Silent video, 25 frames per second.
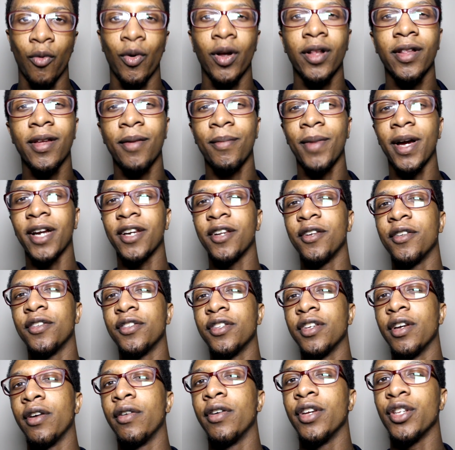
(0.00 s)
Welcome back to the
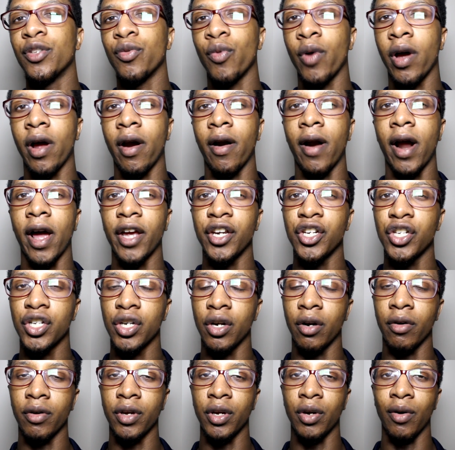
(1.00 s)
series where I
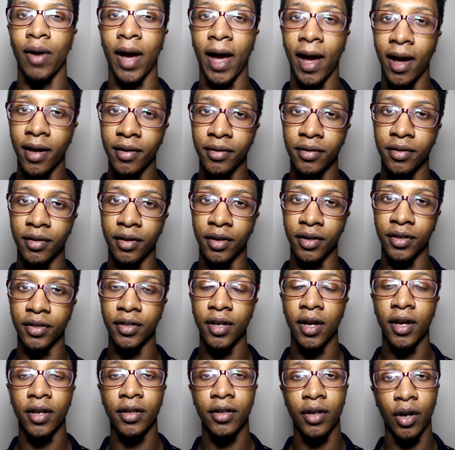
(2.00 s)
show you answers
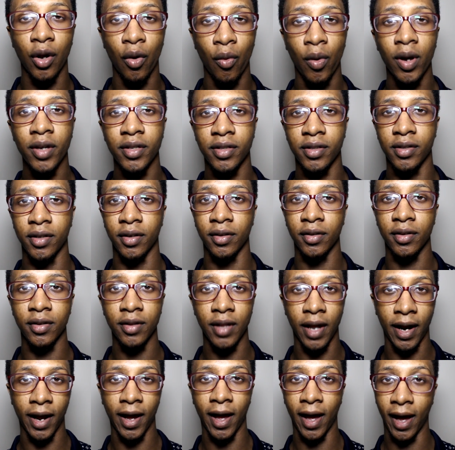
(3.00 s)
to questions
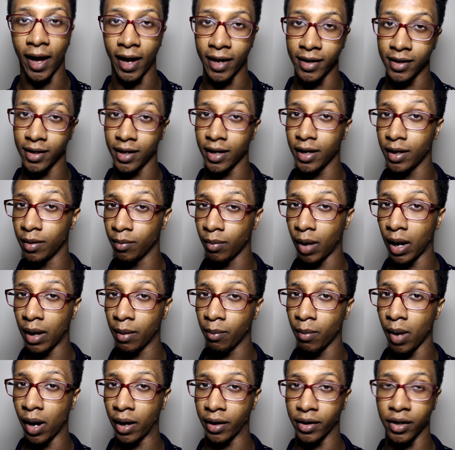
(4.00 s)
that I had in my
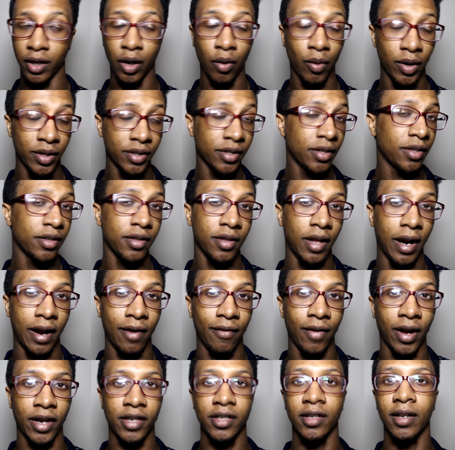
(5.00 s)
mind, questions that
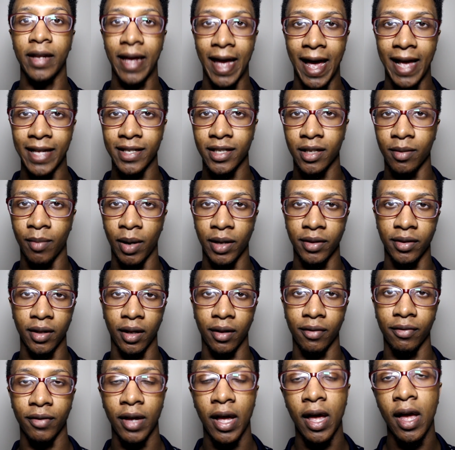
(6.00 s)
I've actually asked
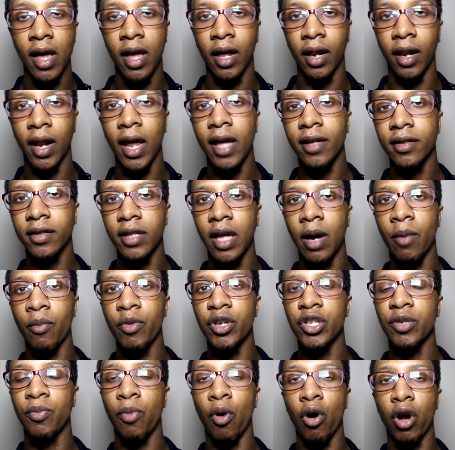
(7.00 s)
myself. Last time
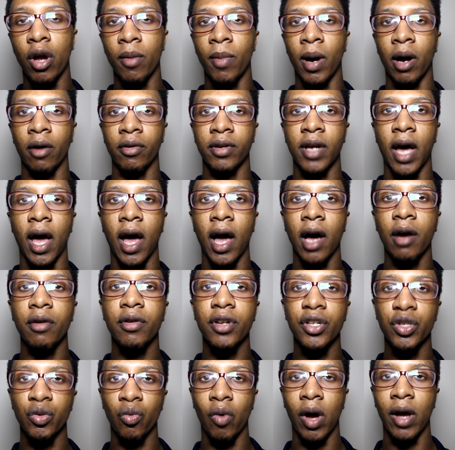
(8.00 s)
we spoke about how
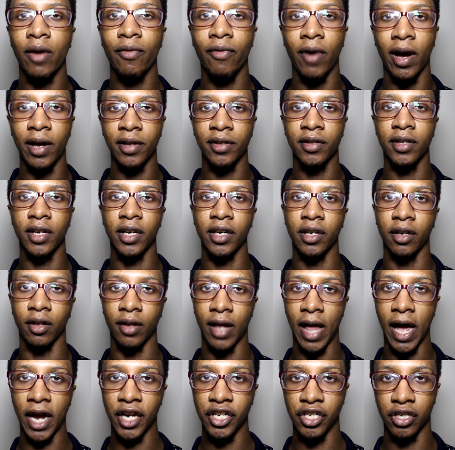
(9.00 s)
does Wi-Fi
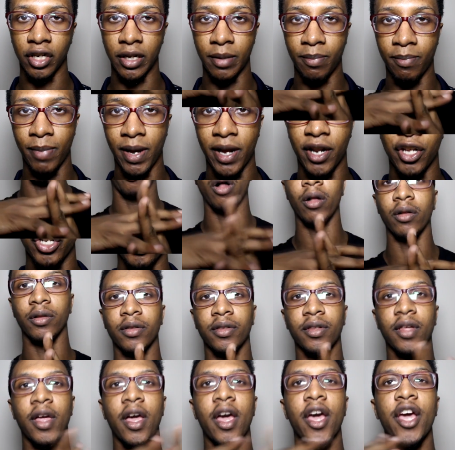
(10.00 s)
signal actually
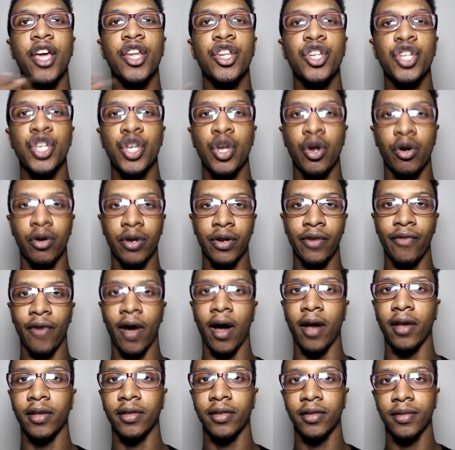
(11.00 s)
penetrate walls into the
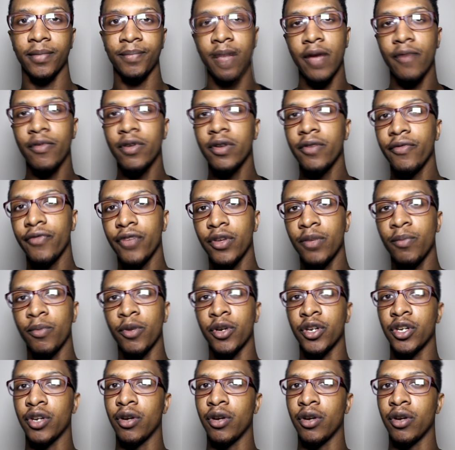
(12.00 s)
other room, if you